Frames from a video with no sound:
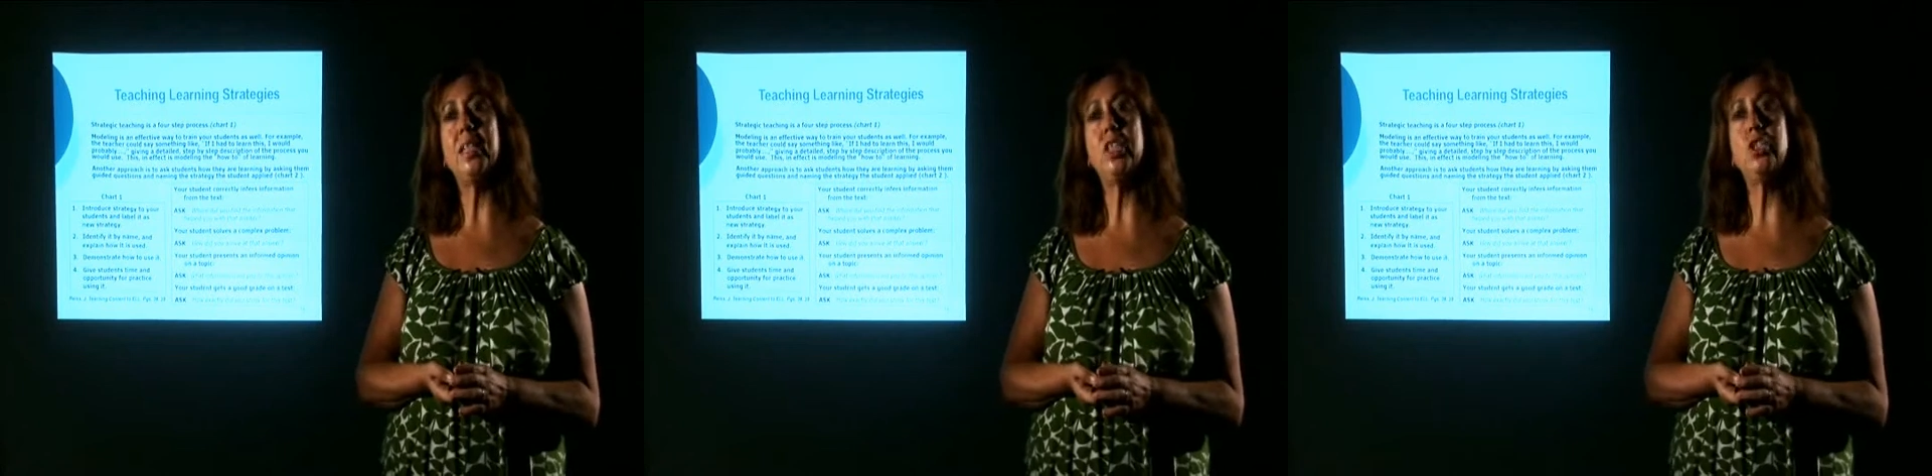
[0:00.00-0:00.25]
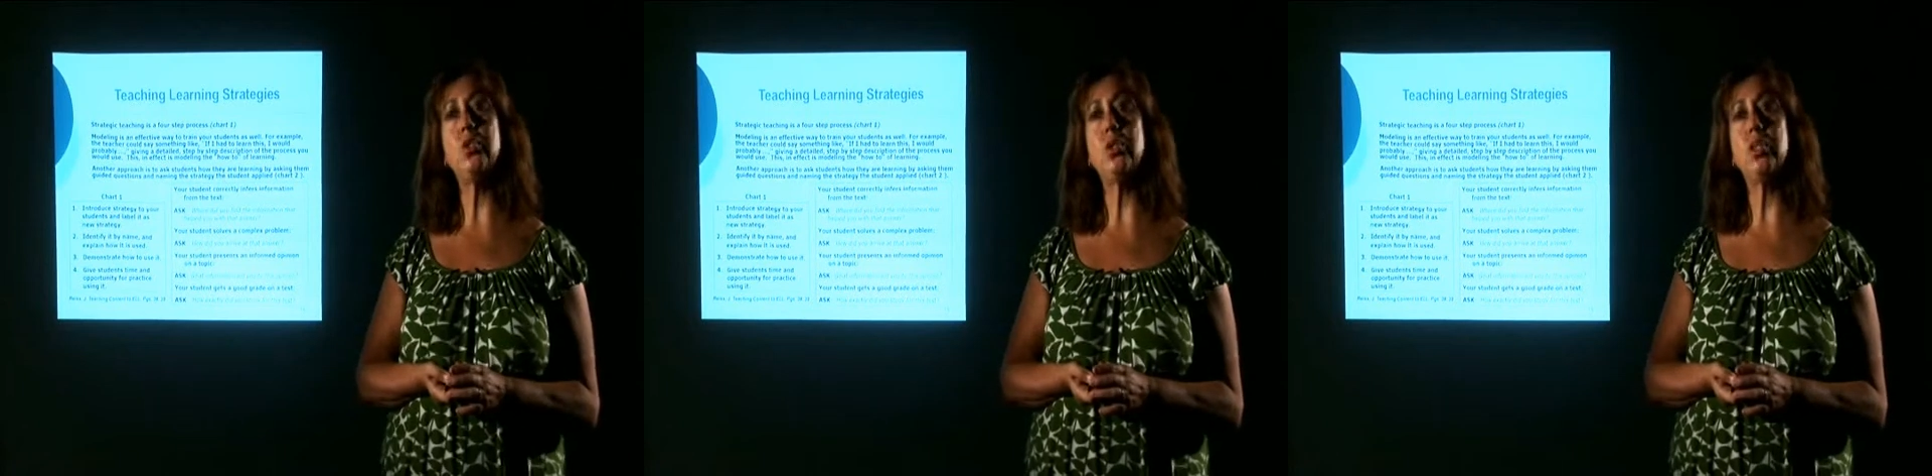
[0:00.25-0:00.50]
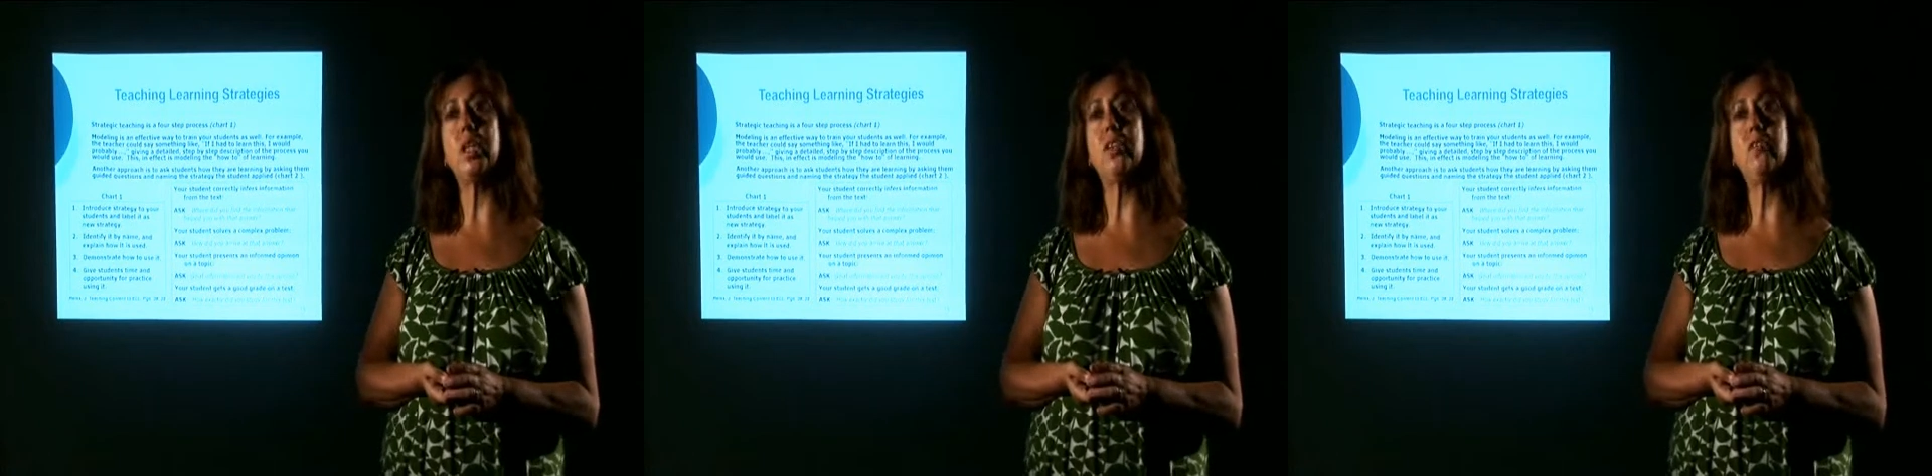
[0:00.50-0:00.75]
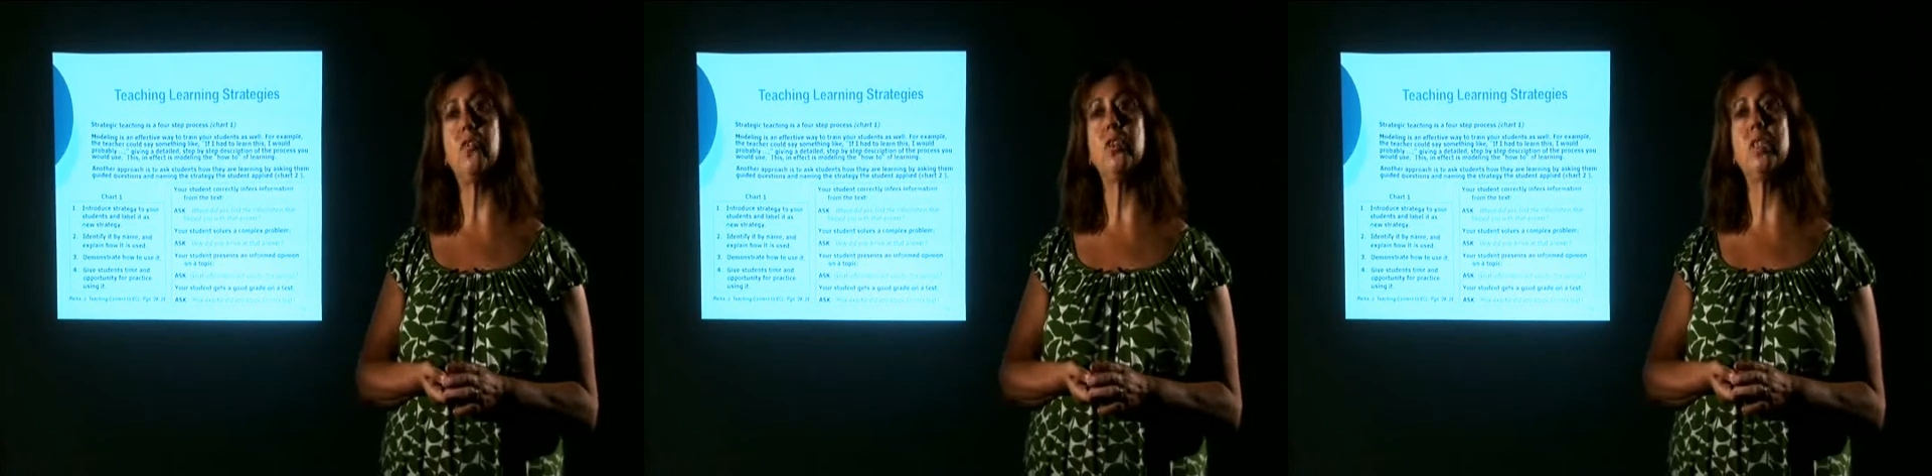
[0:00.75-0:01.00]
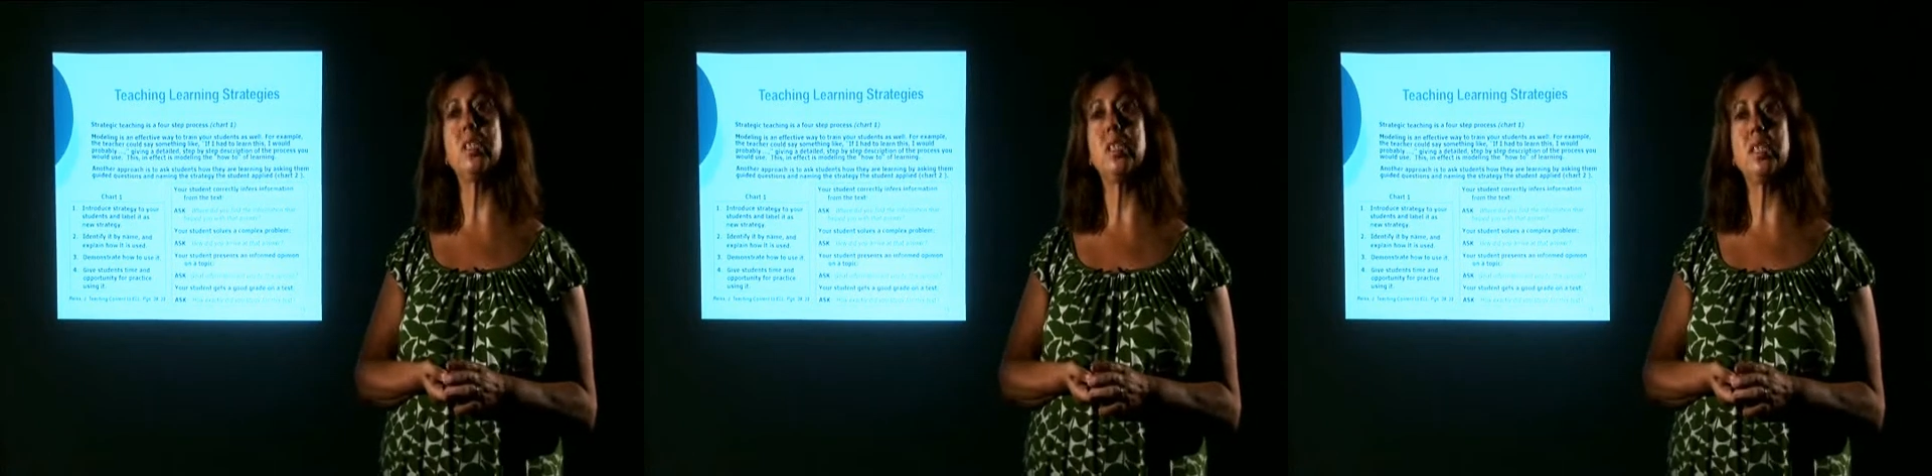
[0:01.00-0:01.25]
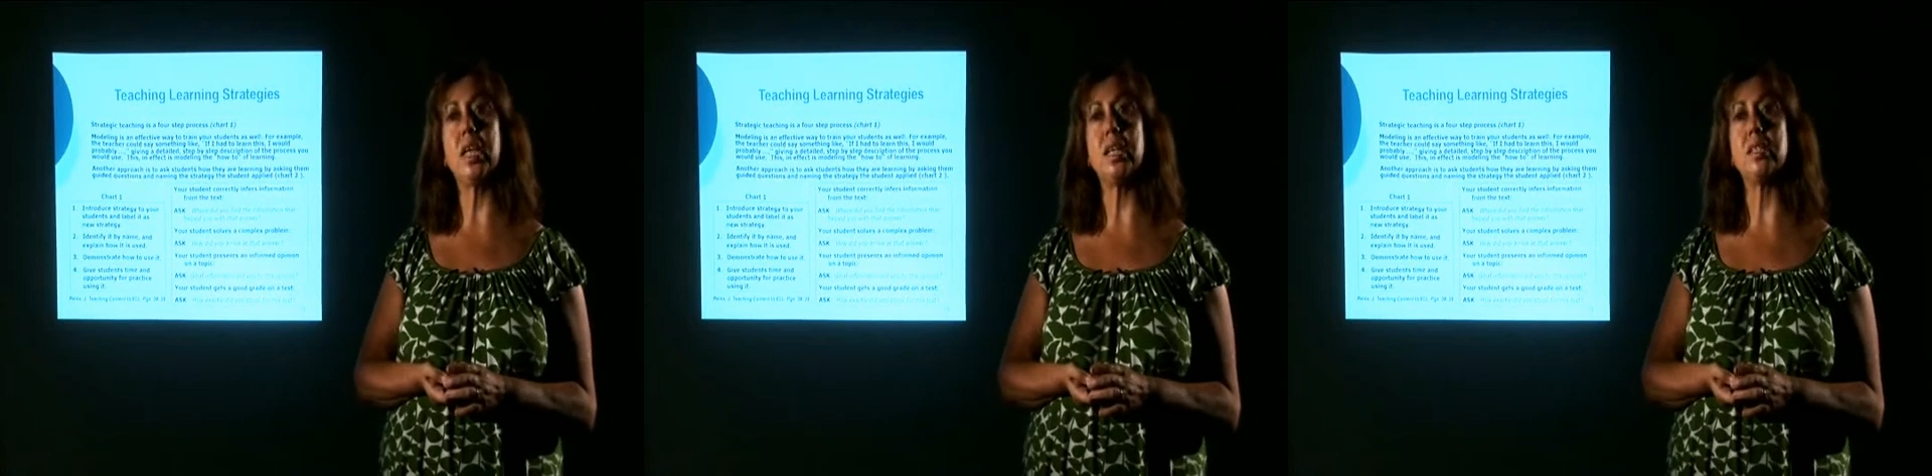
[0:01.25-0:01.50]
did you study for this
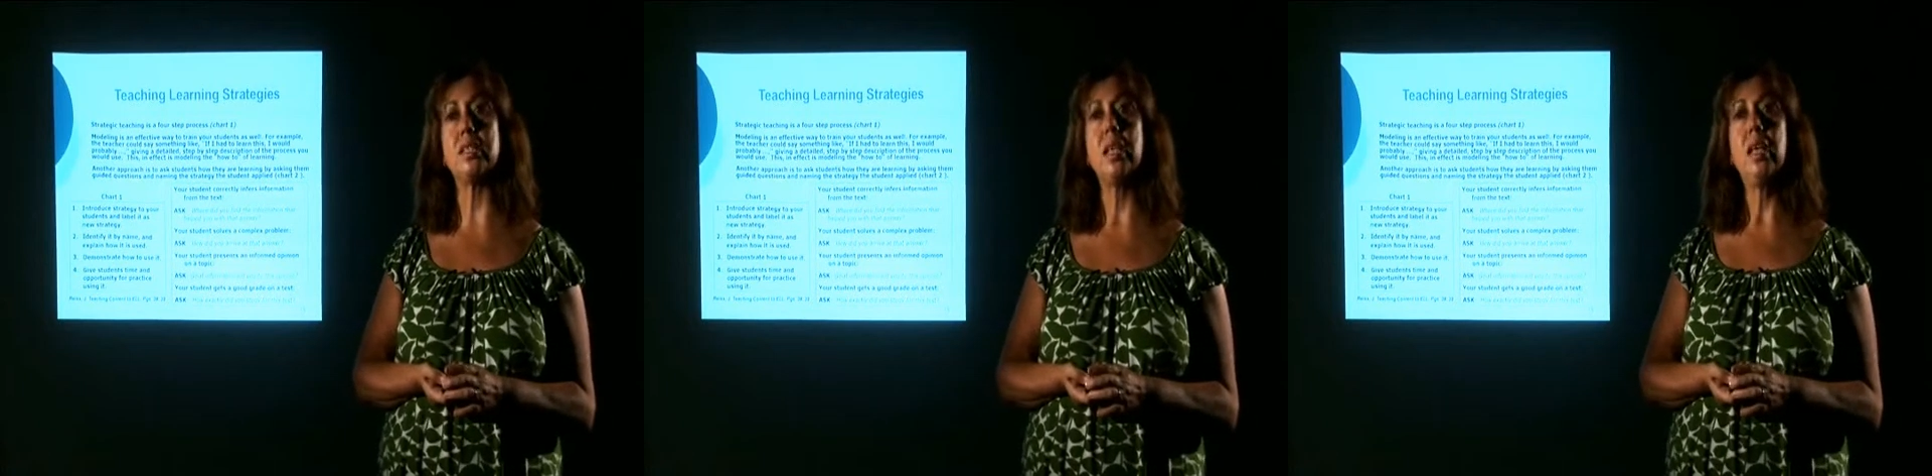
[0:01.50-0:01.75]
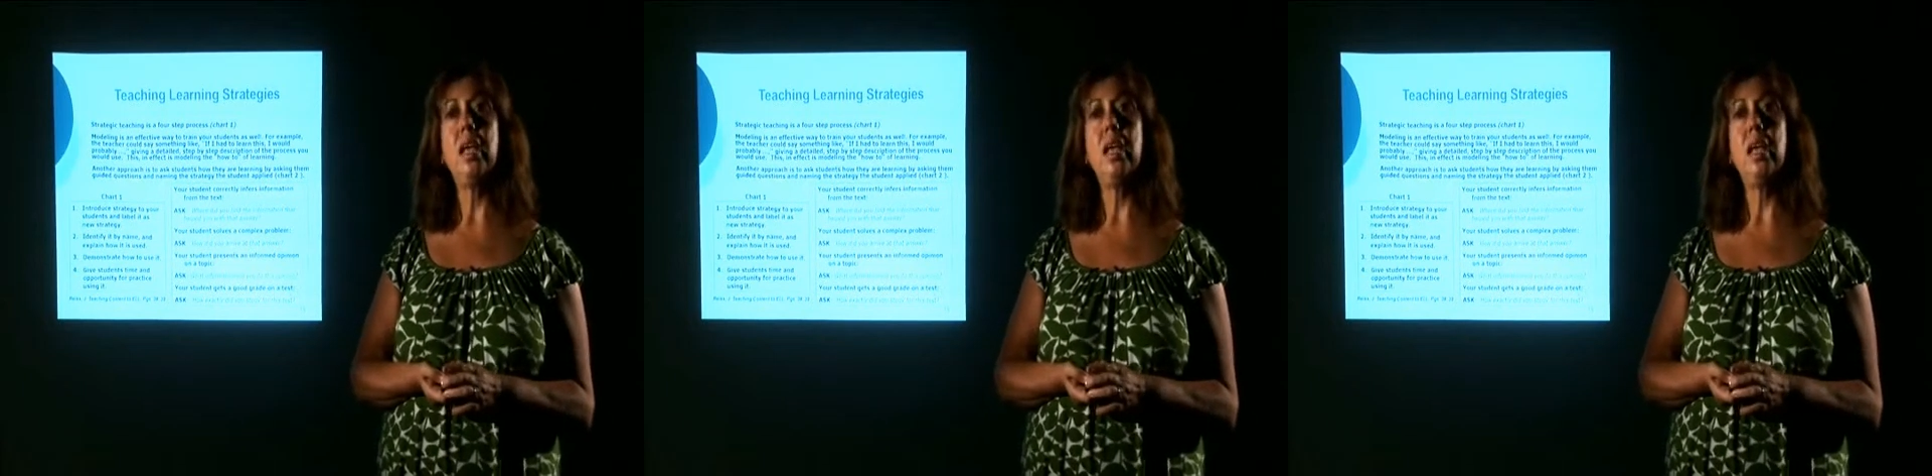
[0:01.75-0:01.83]
test?